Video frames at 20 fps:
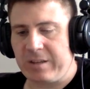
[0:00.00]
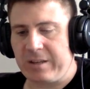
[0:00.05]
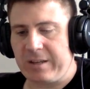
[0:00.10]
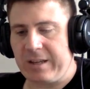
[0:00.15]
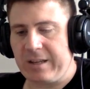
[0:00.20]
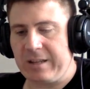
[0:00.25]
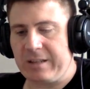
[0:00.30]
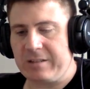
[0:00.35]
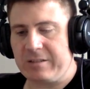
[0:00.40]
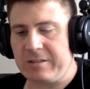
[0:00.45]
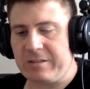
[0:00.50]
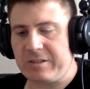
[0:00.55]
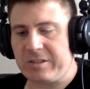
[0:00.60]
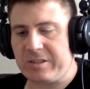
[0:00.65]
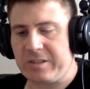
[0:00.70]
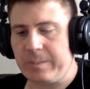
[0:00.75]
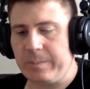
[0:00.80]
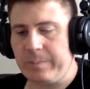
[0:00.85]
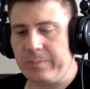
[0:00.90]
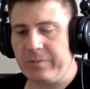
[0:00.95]
and
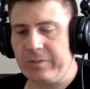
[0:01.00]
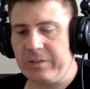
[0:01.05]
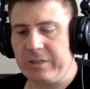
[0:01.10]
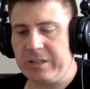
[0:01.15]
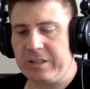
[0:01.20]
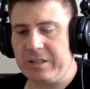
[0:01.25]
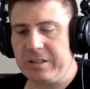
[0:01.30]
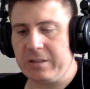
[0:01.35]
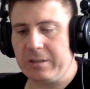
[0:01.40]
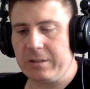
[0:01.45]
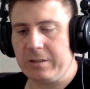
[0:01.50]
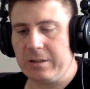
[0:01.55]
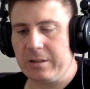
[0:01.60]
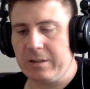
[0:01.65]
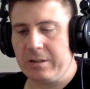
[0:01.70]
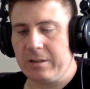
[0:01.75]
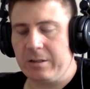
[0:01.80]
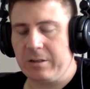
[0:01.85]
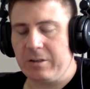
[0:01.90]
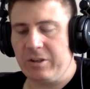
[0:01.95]
simply
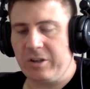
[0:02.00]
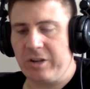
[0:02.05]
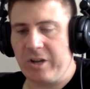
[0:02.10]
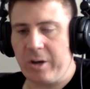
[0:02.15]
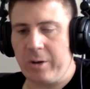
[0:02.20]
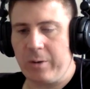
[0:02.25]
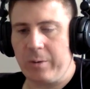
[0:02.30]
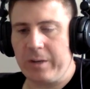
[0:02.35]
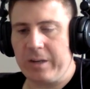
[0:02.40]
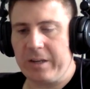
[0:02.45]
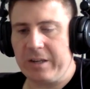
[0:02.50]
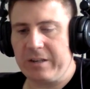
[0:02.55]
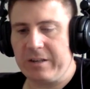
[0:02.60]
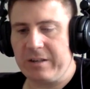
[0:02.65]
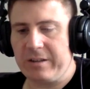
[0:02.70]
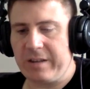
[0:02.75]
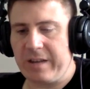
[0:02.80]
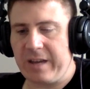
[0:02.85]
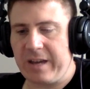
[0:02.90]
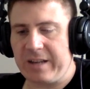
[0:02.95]

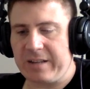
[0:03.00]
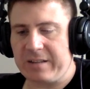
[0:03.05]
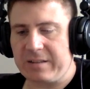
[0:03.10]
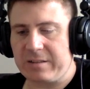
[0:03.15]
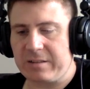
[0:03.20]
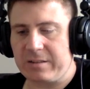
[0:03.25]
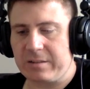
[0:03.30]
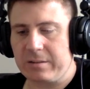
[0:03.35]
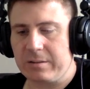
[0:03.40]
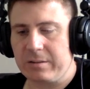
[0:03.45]
knowing that